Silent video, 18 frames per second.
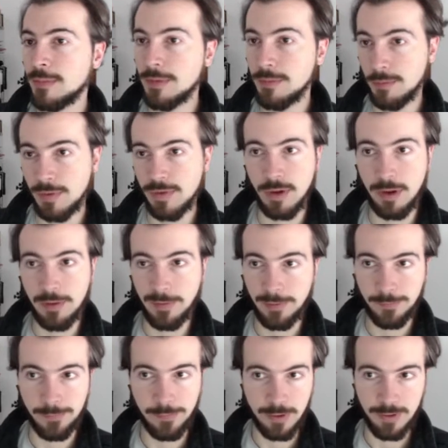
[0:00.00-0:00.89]

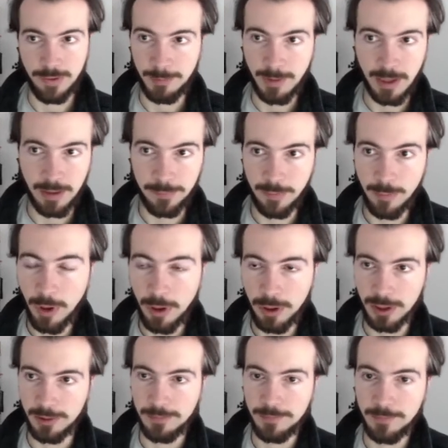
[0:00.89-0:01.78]
solving for some kind of a
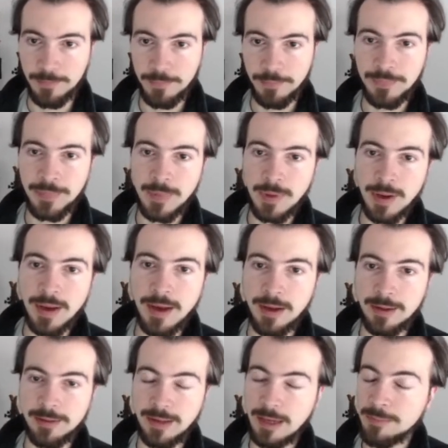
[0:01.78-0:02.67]
model.
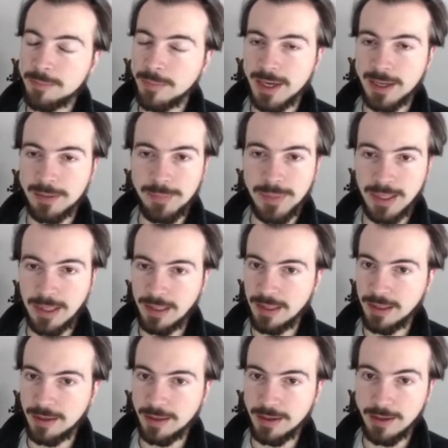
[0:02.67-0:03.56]
And that might
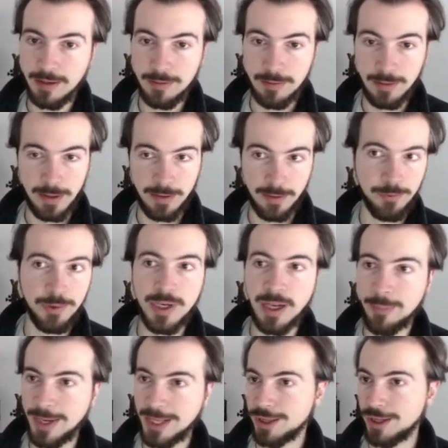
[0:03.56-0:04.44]
be a
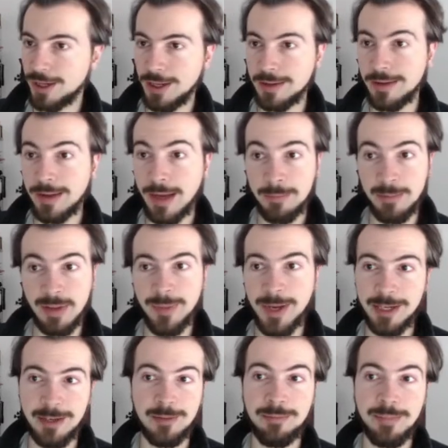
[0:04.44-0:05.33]
three-dimensional
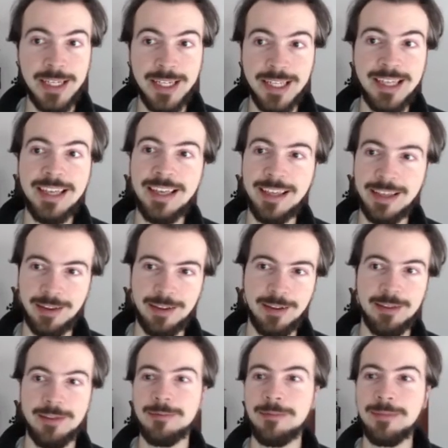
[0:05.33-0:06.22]
time-dependent PDE
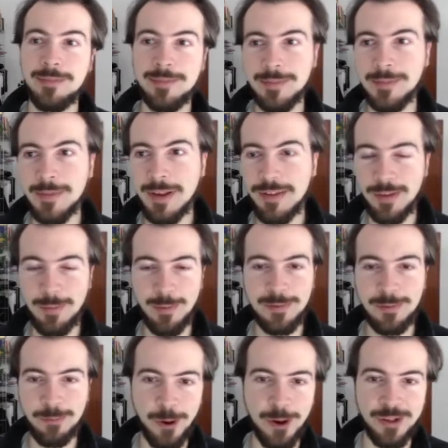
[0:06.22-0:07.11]
in some of
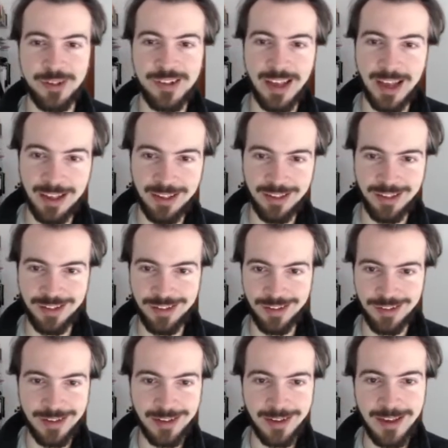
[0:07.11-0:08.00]
the worst cases.
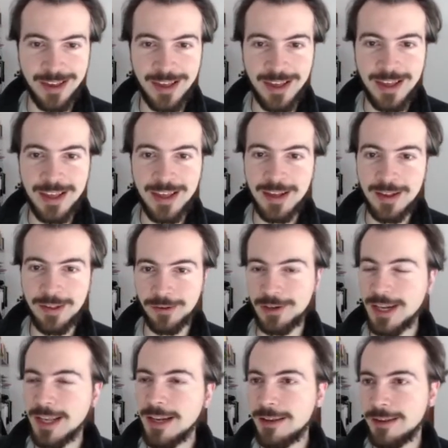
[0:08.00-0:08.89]
So
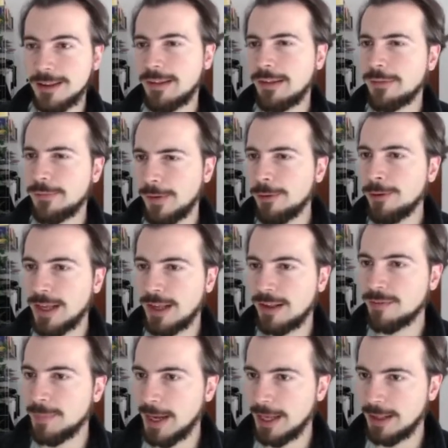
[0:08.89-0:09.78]
clearly this is very
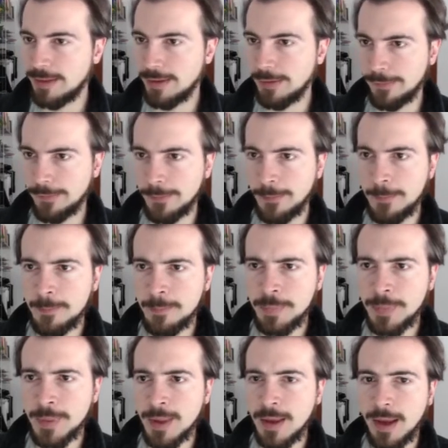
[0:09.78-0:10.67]
expensive.
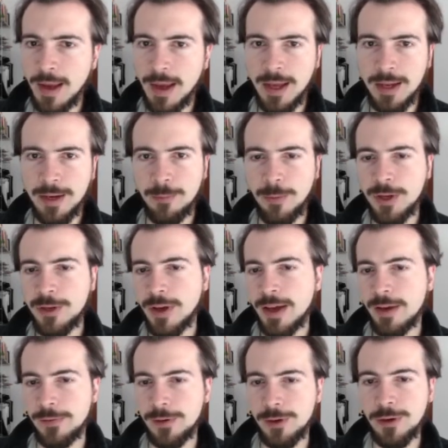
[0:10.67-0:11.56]
And when you
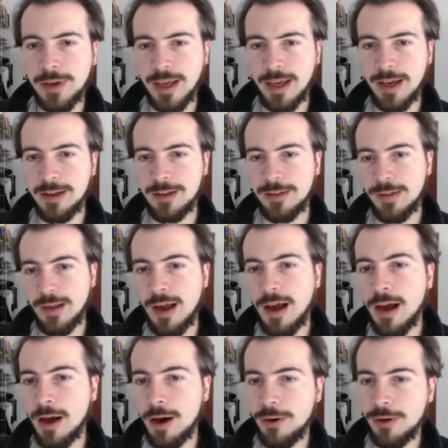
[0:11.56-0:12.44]
have a look at
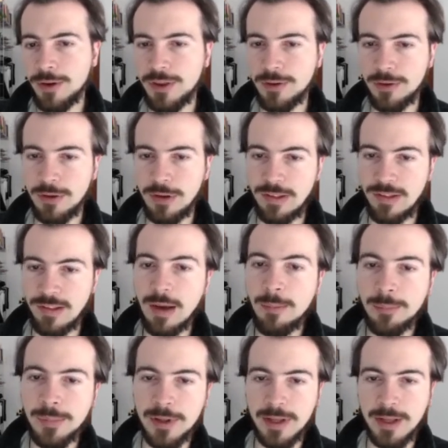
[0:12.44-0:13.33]
how you could
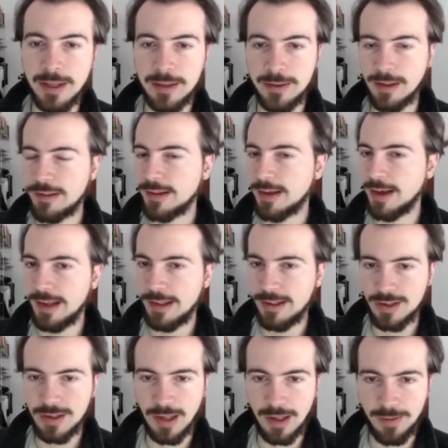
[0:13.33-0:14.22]
sample, in this case
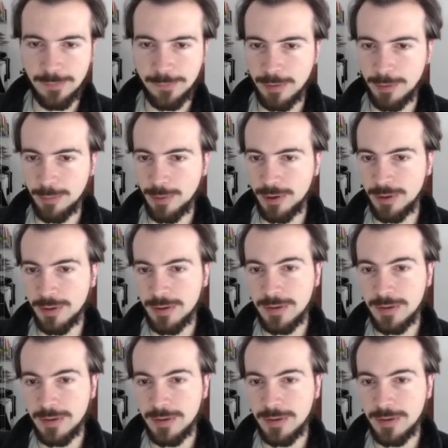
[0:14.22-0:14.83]
just from a